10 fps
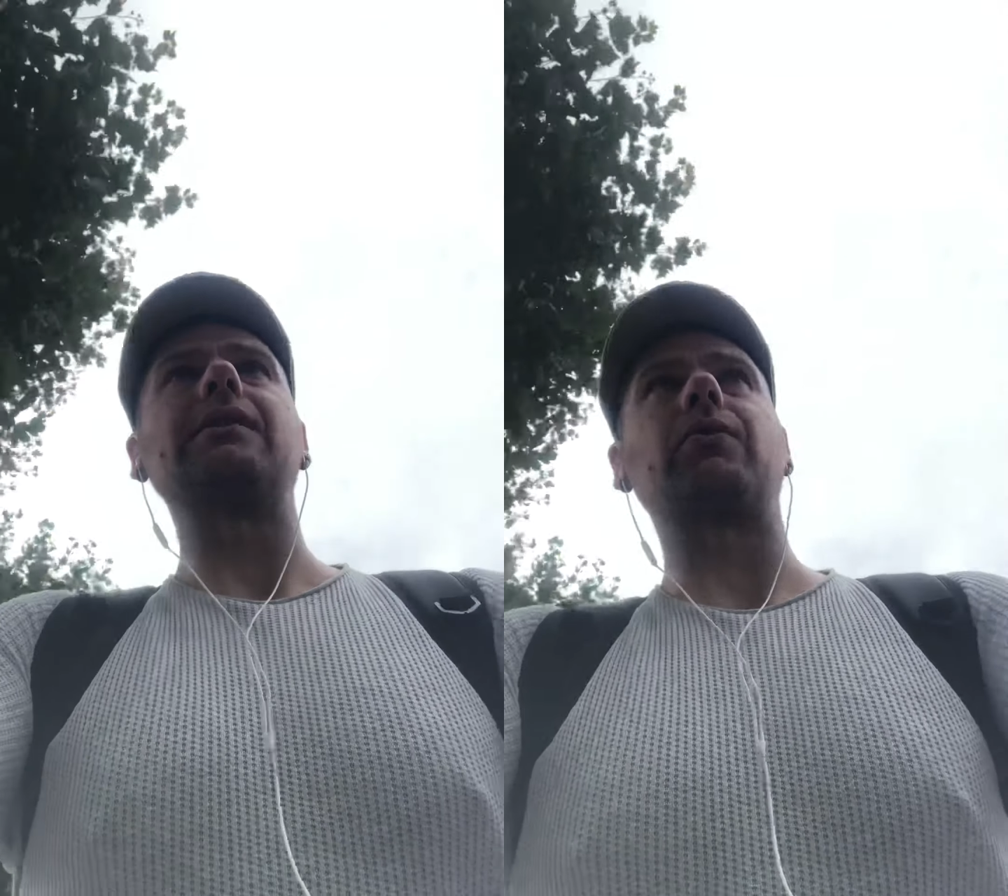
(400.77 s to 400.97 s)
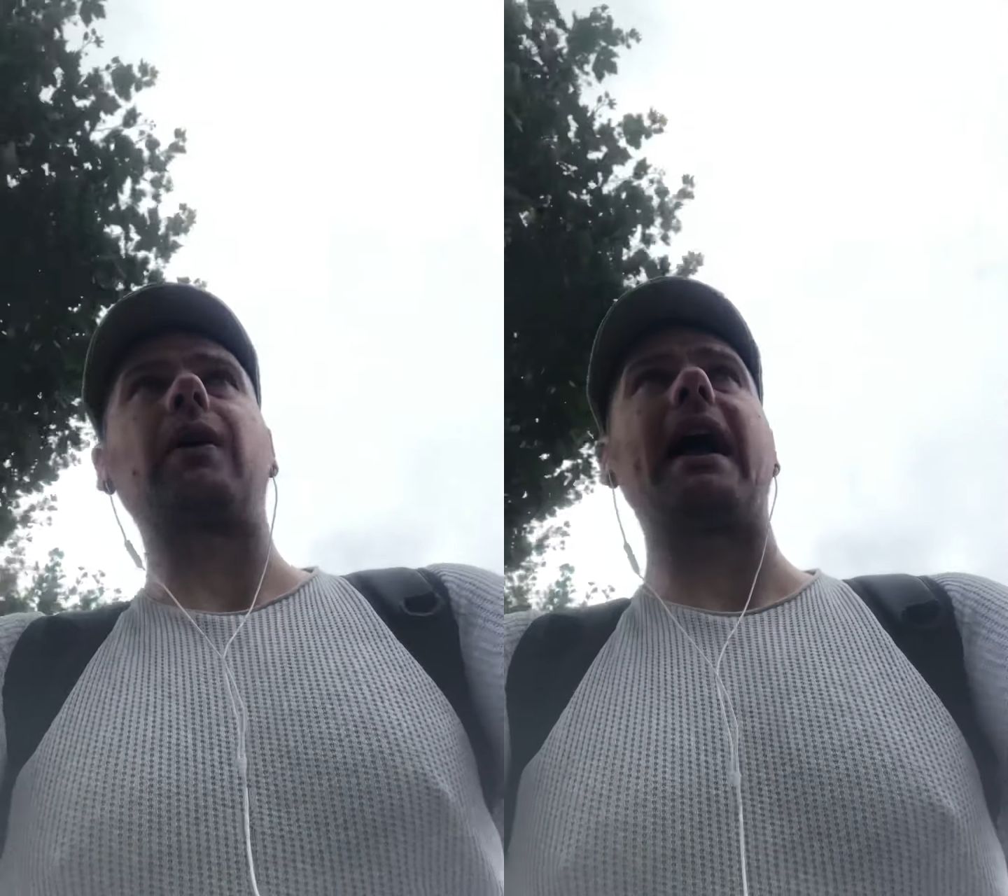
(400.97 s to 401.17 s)

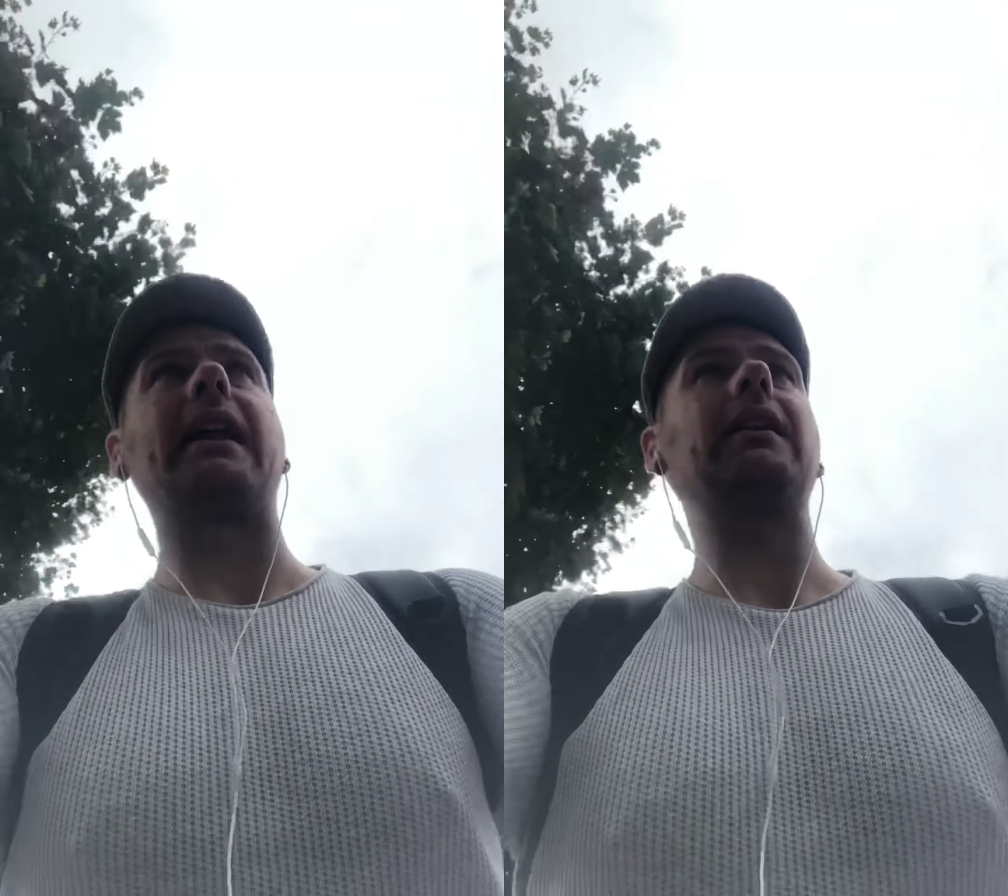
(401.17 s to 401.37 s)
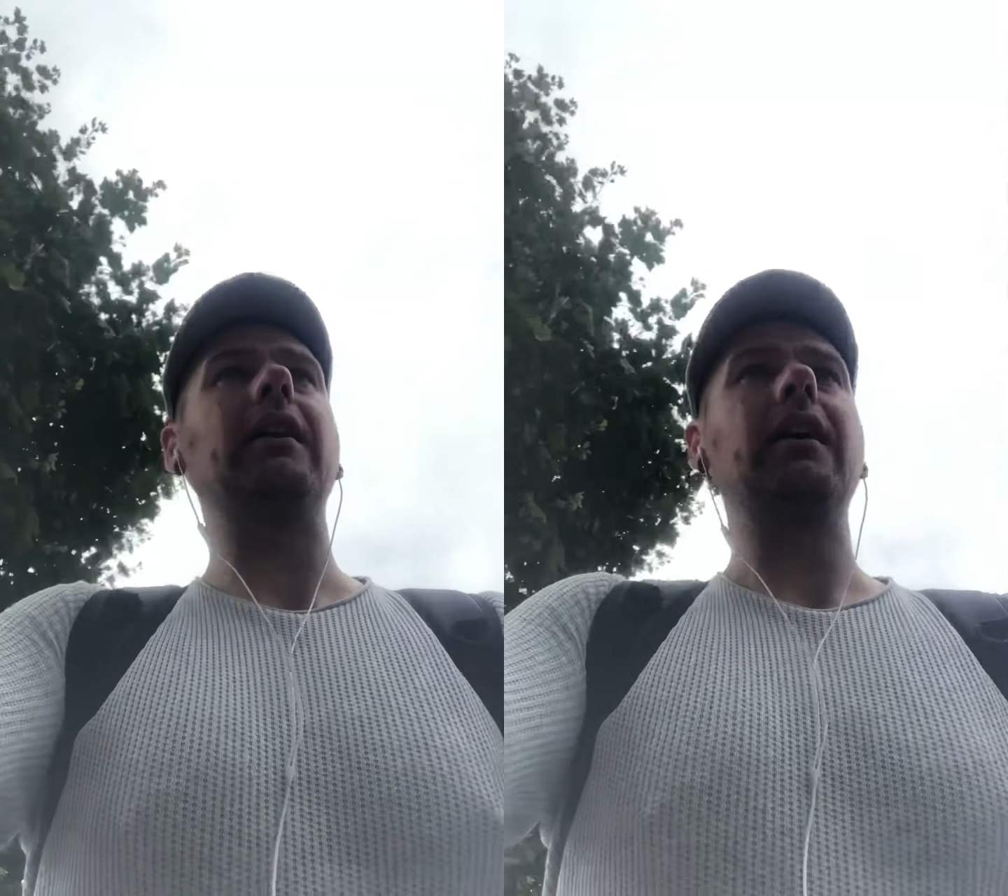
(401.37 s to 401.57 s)

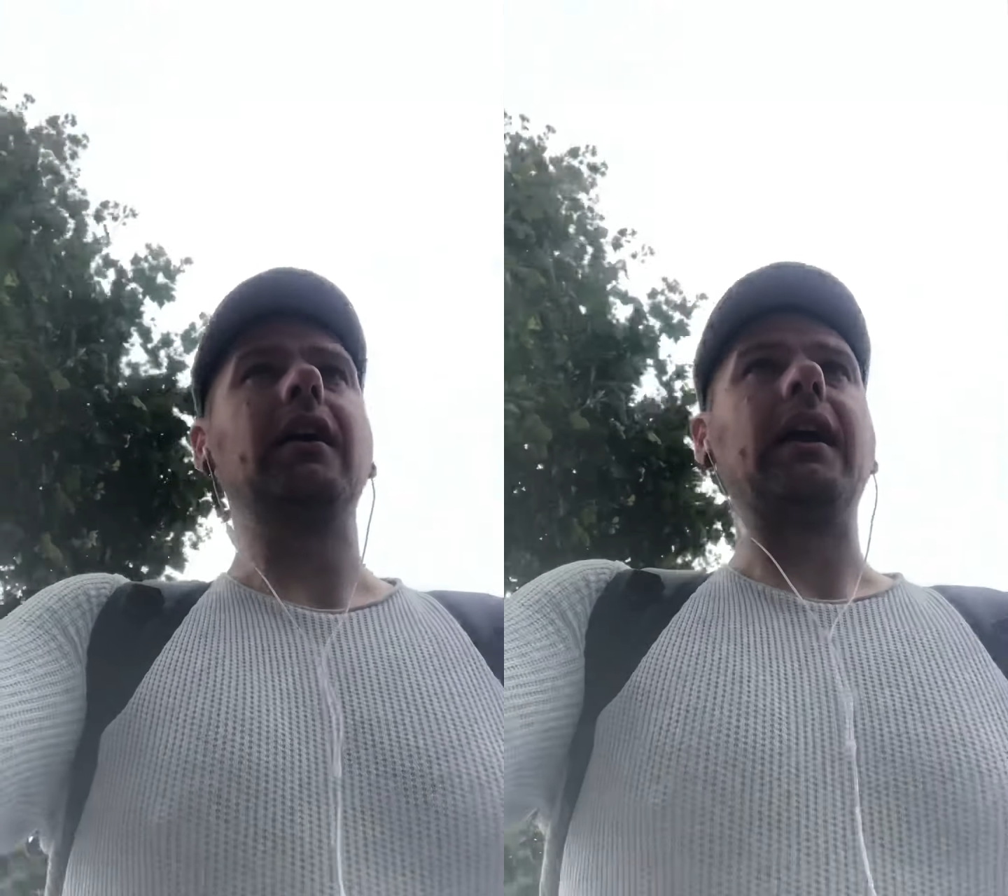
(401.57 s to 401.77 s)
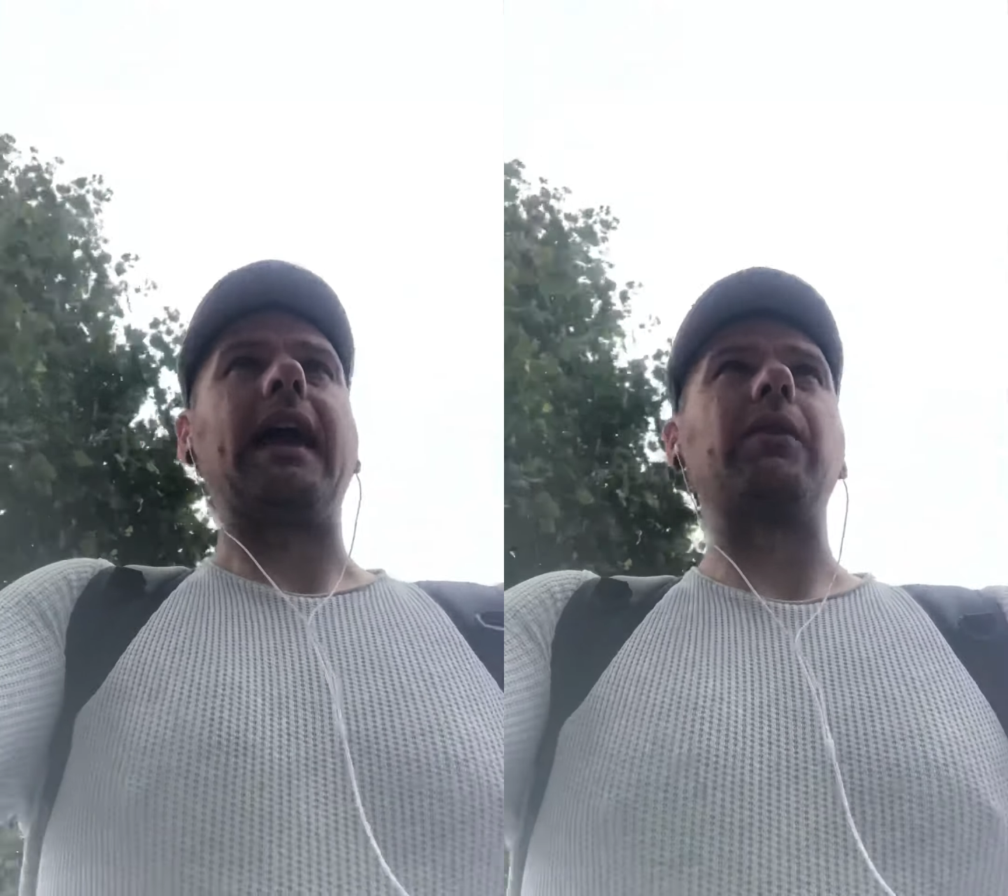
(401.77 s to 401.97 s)
ran.
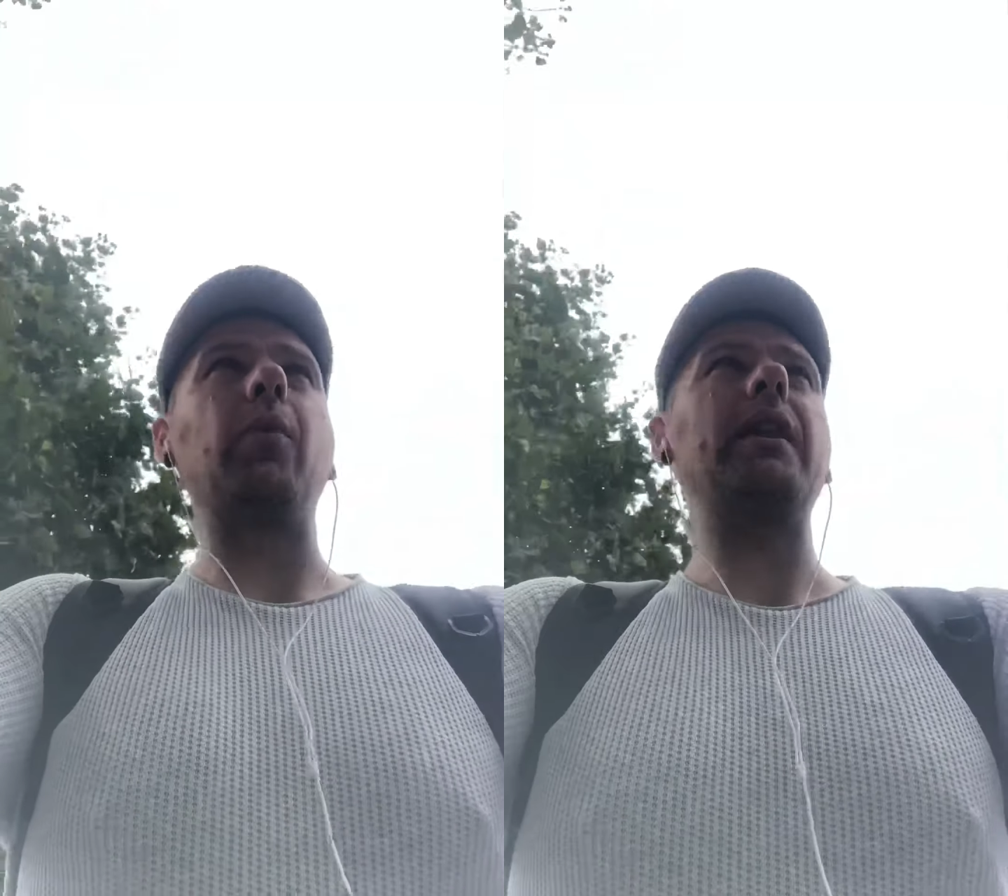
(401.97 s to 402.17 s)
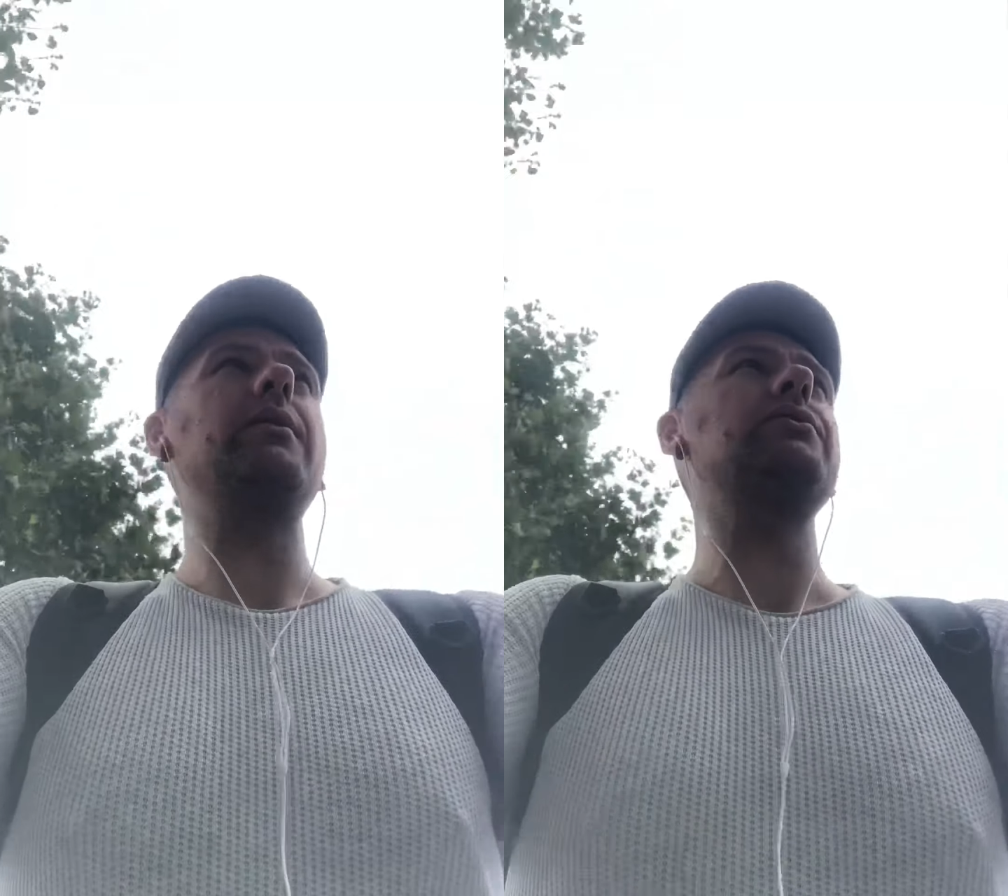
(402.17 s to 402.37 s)
And
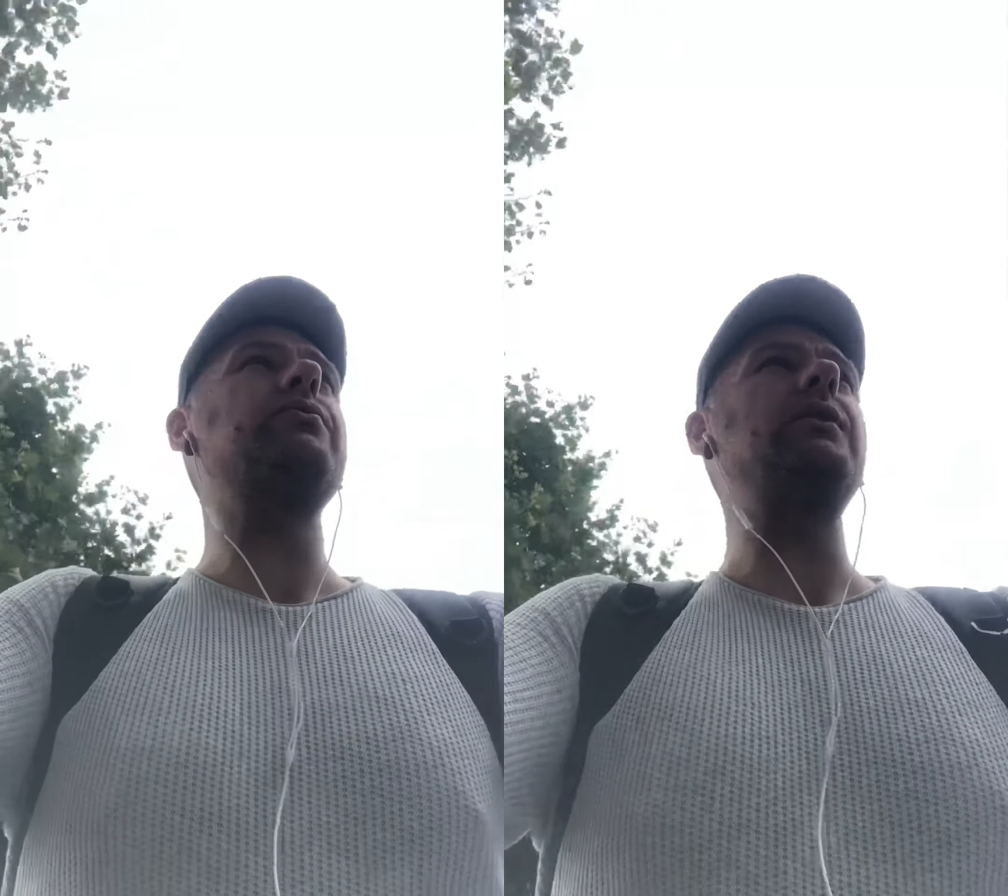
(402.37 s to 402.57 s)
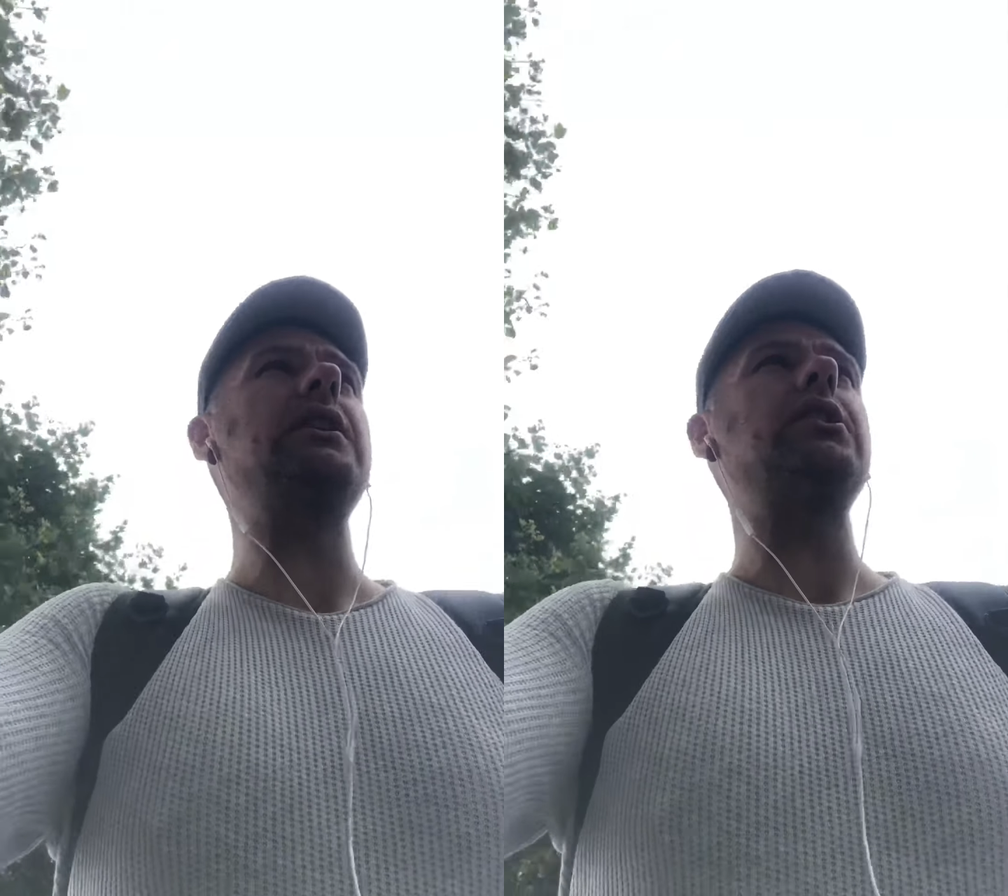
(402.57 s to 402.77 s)
when I was really